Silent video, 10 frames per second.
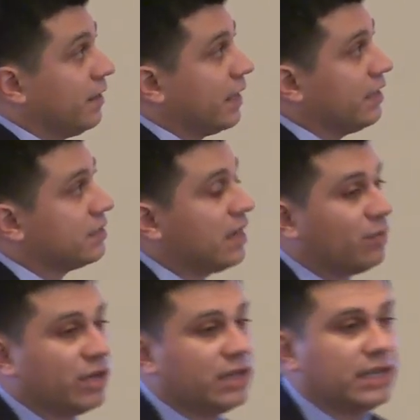That it's
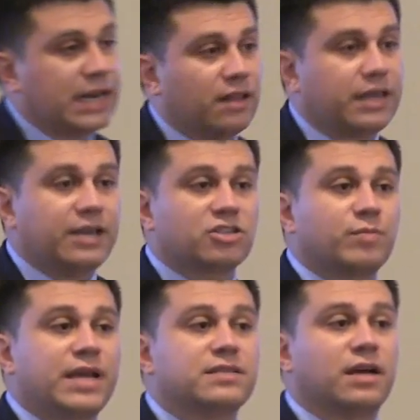not really an allocation
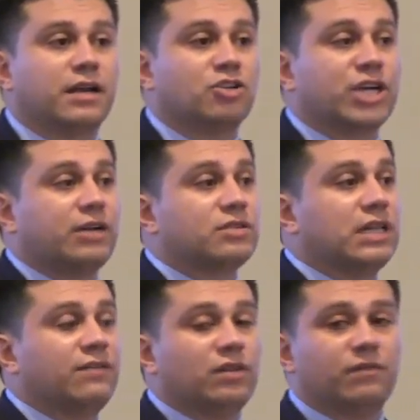based on a child's
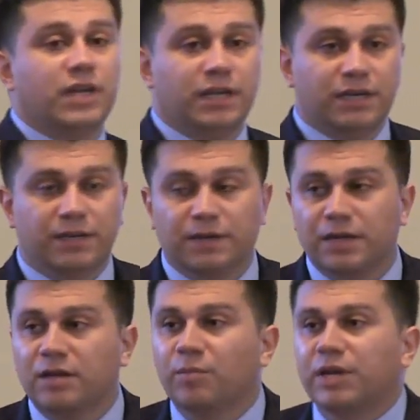level of need,
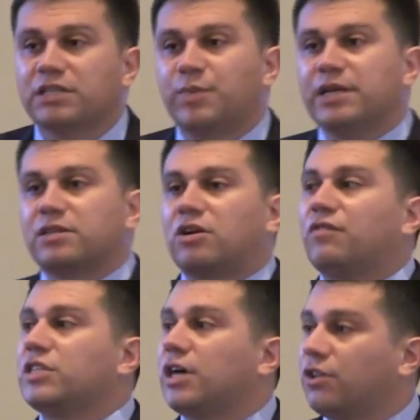but it's based on all
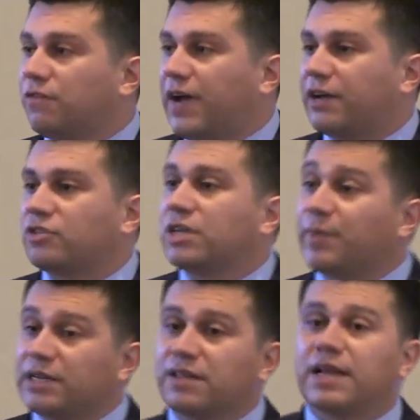these other factors. It
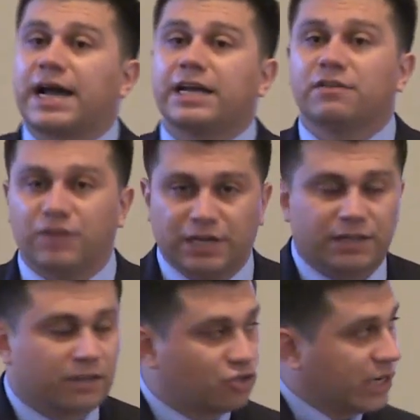depends on the kind of need
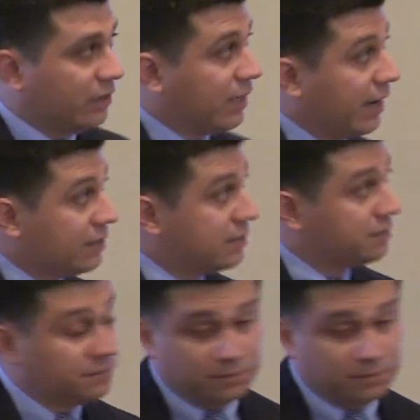that the child has.